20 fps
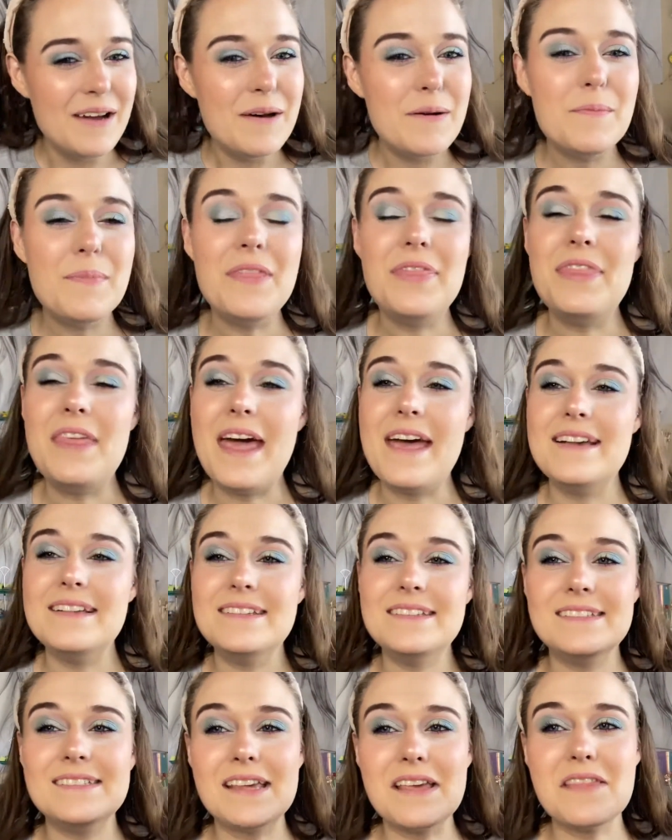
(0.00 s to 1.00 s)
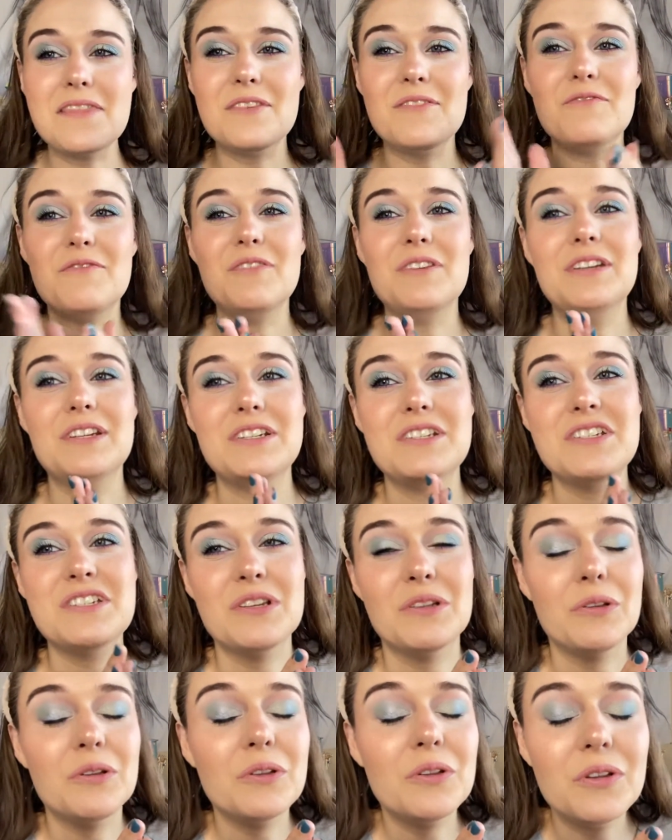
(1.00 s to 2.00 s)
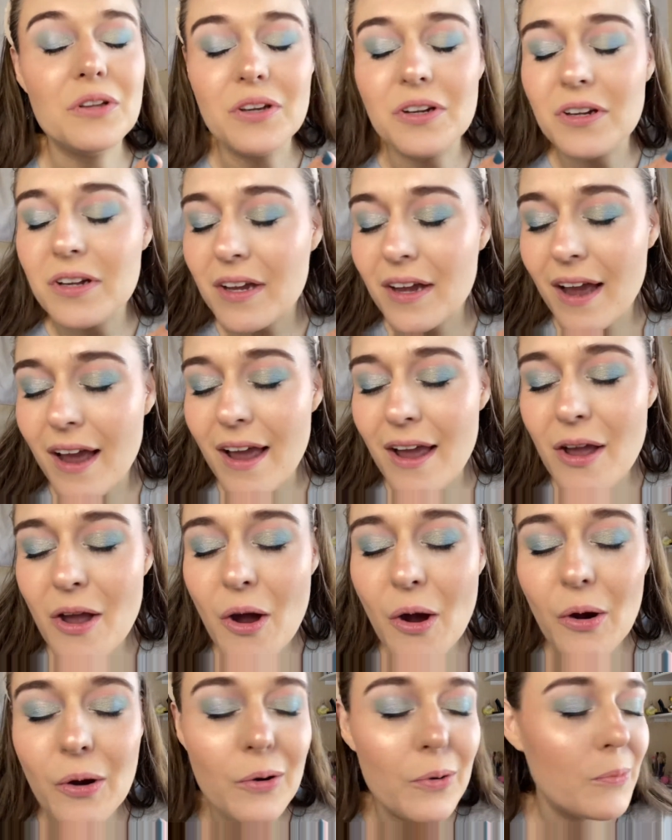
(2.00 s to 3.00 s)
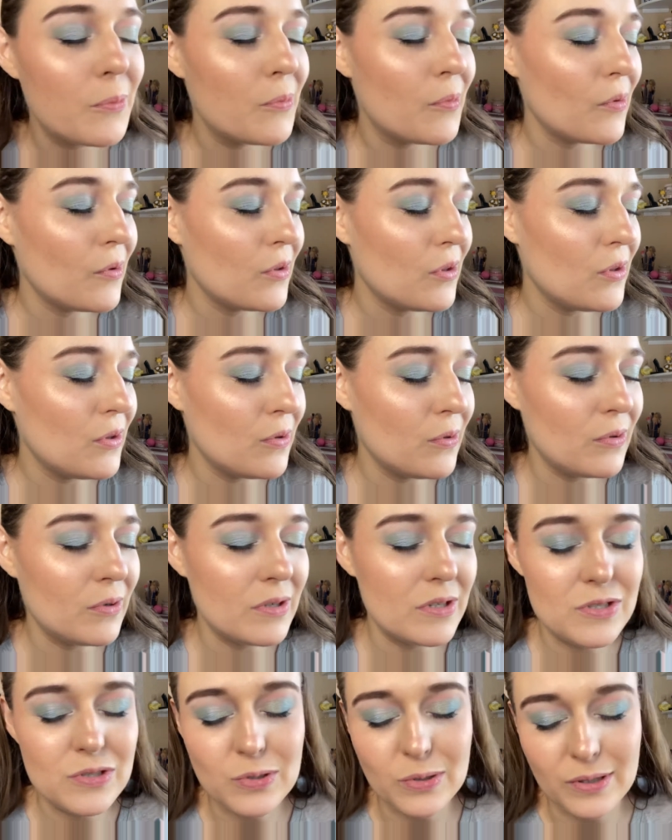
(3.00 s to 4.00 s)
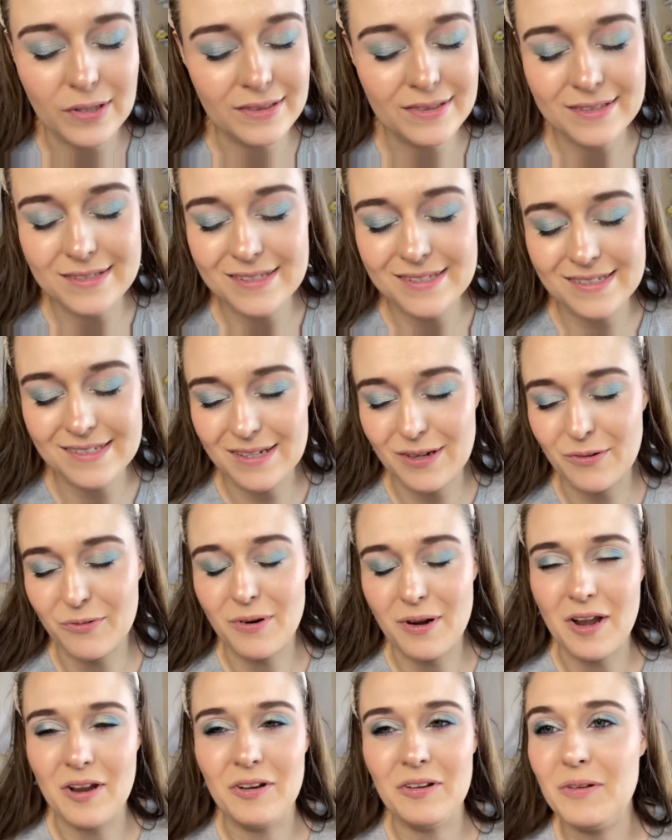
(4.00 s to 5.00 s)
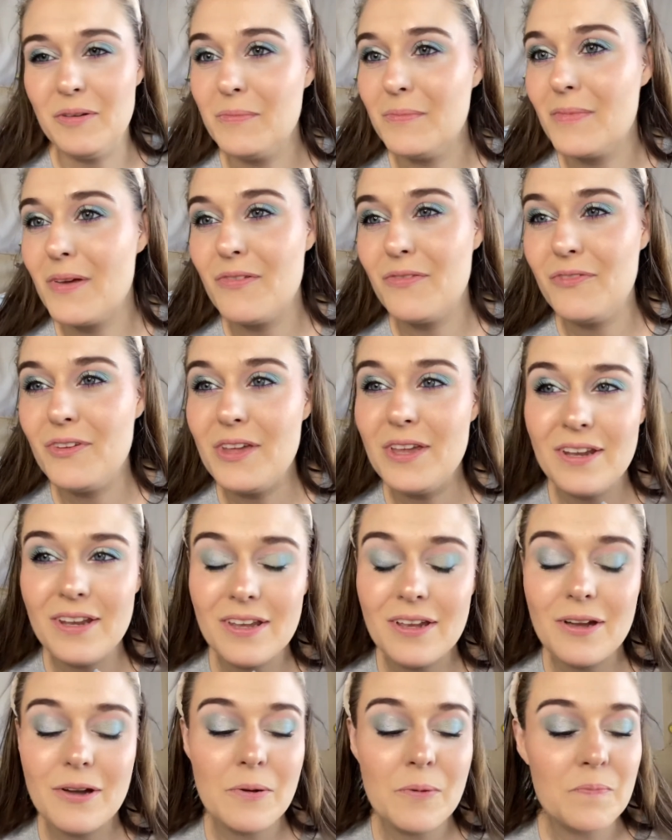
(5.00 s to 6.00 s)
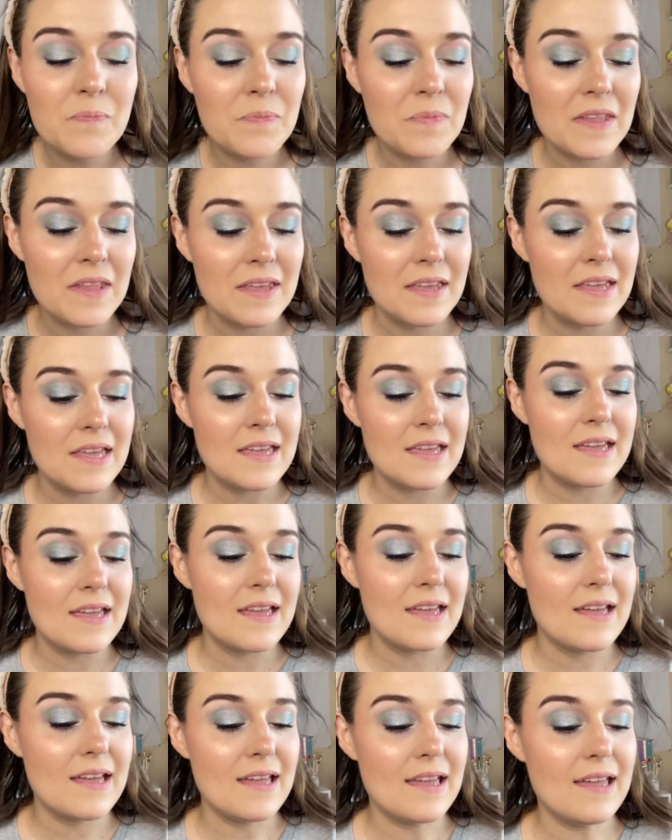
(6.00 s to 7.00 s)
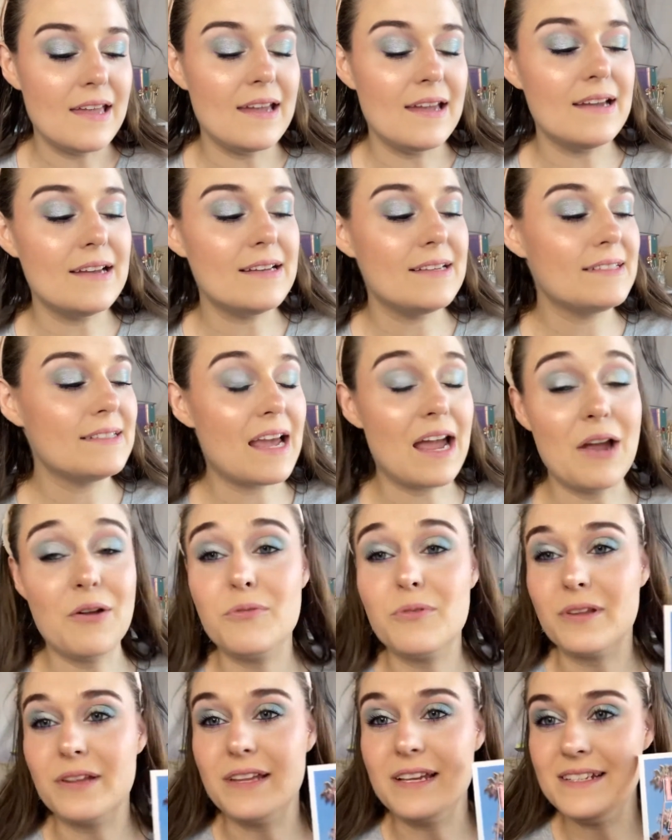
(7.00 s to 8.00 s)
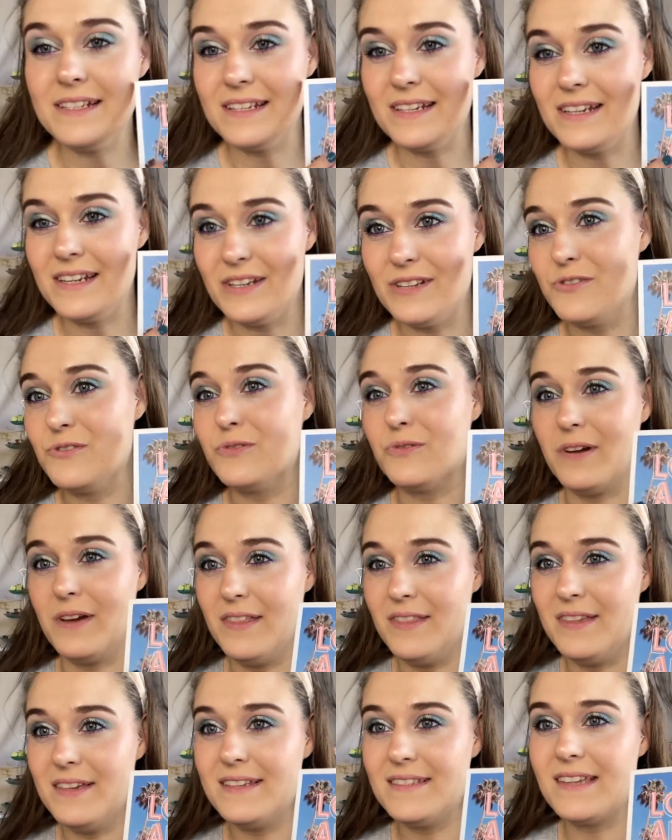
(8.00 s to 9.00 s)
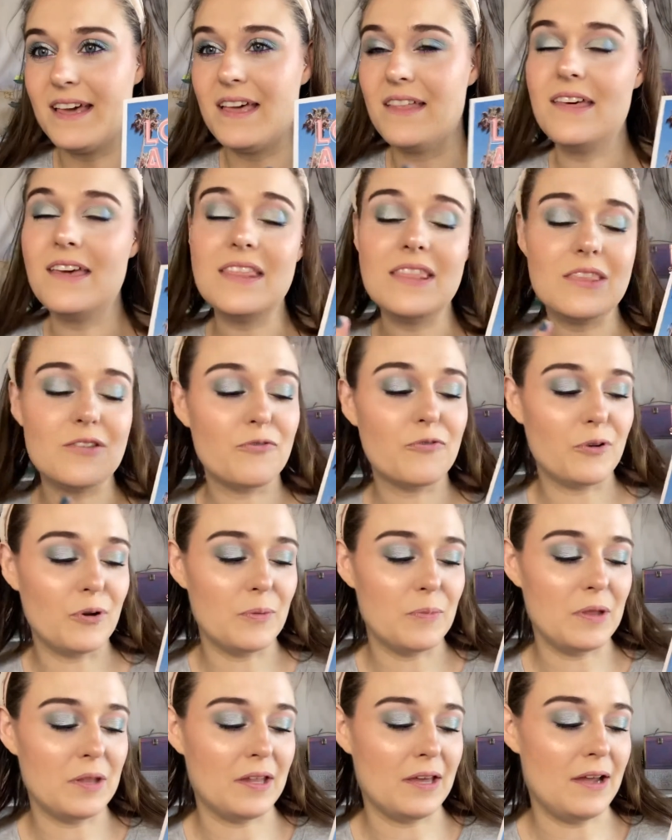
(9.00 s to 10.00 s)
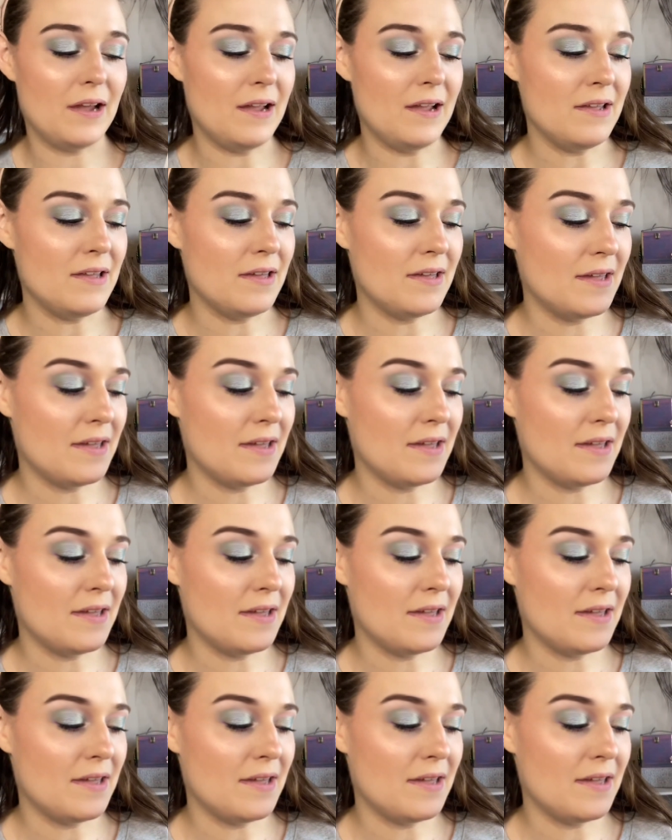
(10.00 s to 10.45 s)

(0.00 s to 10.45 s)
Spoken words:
But that is the finished look. I hope you enjoyed this random video. And I really did enjoy this. I like the formula.